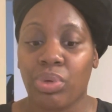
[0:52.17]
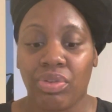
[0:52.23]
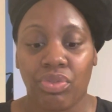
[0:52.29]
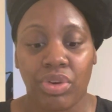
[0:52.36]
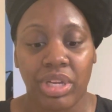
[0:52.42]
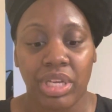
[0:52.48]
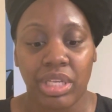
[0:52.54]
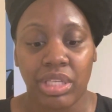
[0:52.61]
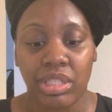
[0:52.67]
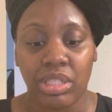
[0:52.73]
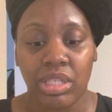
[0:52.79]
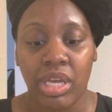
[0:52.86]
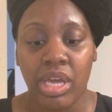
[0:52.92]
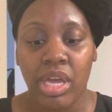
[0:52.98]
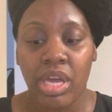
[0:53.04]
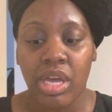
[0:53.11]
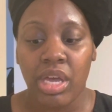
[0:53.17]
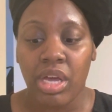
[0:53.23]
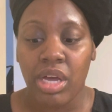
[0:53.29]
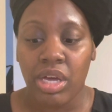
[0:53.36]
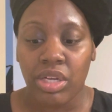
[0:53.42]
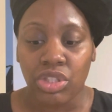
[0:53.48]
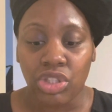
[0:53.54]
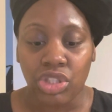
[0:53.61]
it reads,
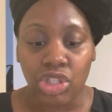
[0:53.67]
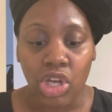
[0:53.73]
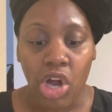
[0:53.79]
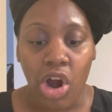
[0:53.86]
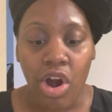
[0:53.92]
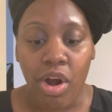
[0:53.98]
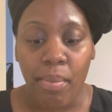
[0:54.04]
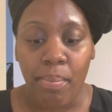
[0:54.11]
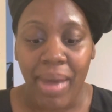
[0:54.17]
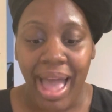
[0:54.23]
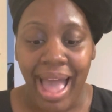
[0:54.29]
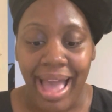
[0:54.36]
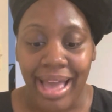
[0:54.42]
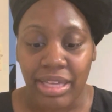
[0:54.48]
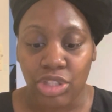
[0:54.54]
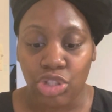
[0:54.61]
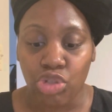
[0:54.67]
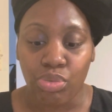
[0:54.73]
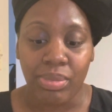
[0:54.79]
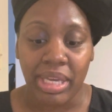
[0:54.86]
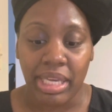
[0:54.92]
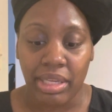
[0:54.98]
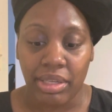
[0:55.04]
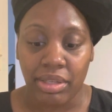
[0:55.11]
turn back to
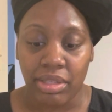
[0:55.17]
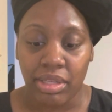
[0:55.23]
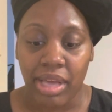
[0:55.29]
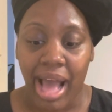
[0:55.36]
me.